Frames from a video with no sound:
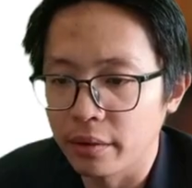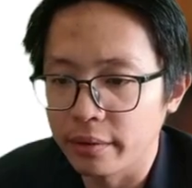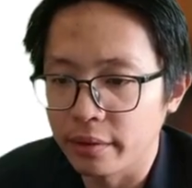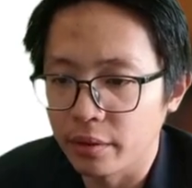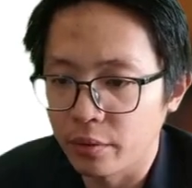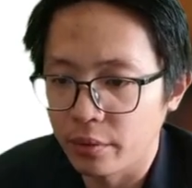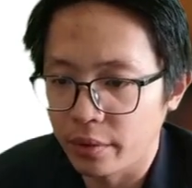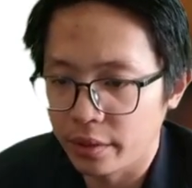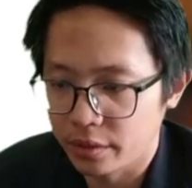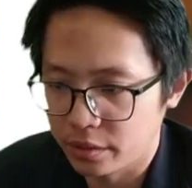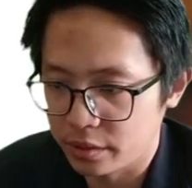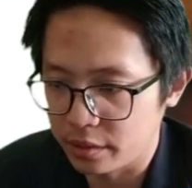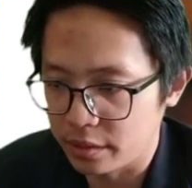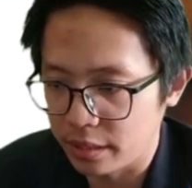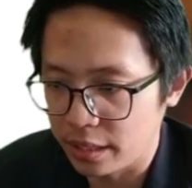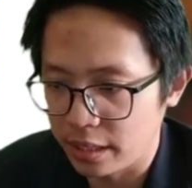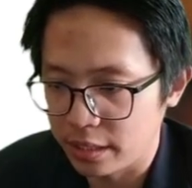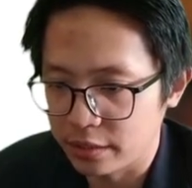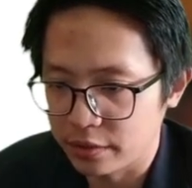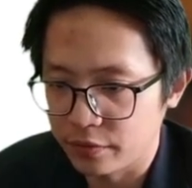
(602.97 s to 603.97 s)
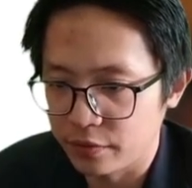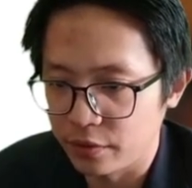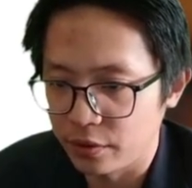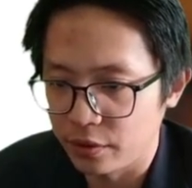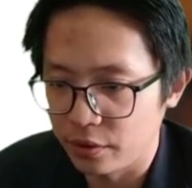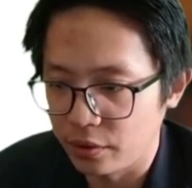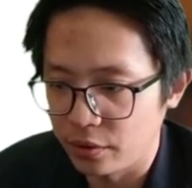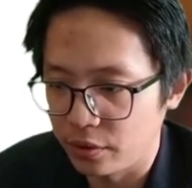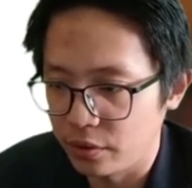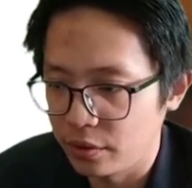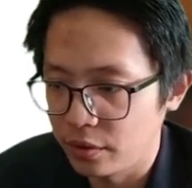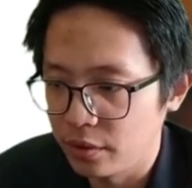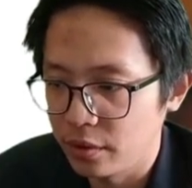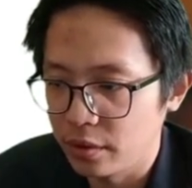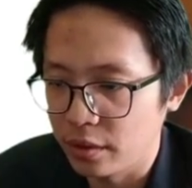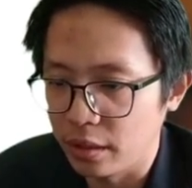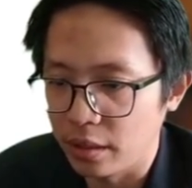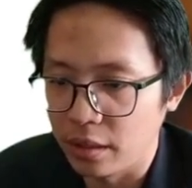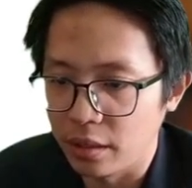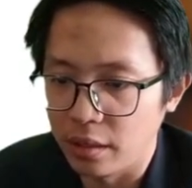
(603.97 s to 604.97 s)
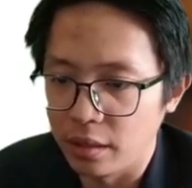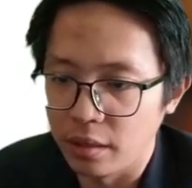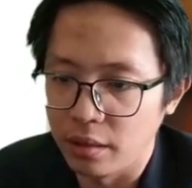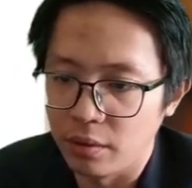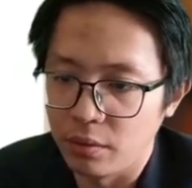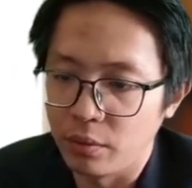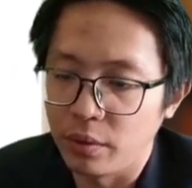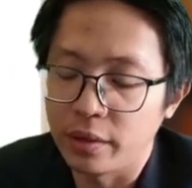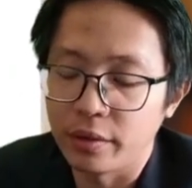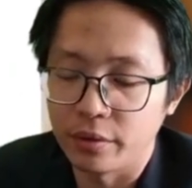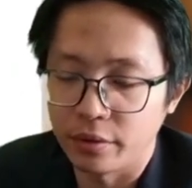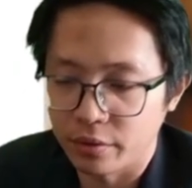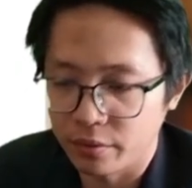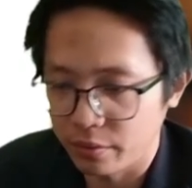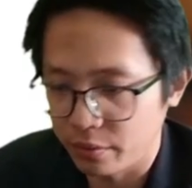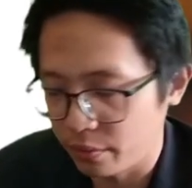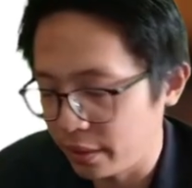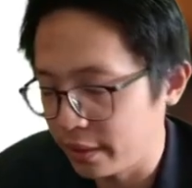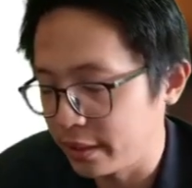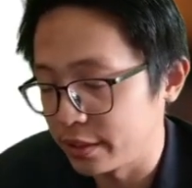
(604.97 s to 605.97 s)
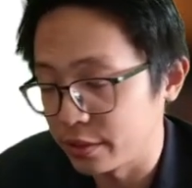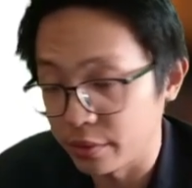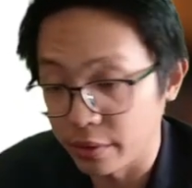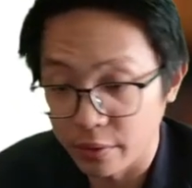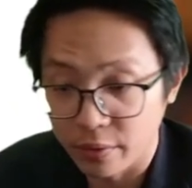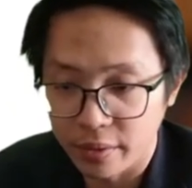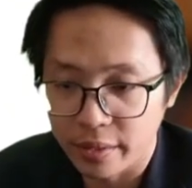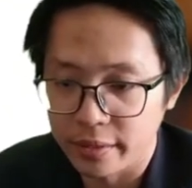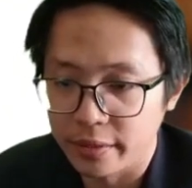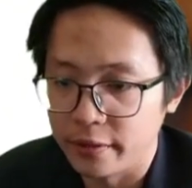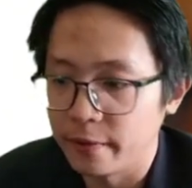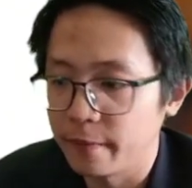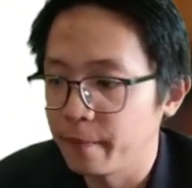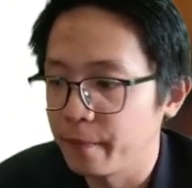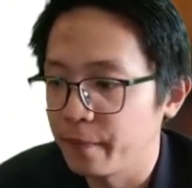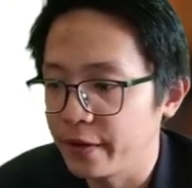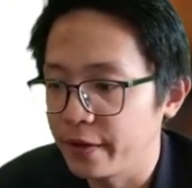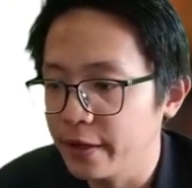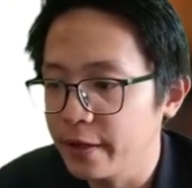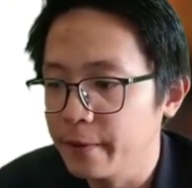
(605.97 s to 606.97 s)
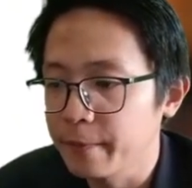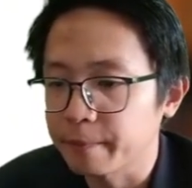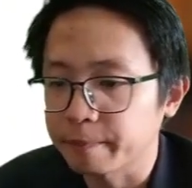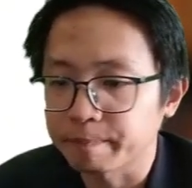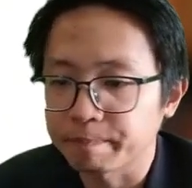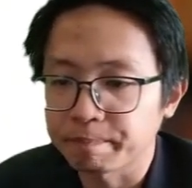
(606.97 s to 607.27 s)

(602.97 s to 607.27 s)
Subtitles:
on the question asked for what is required. Yeah.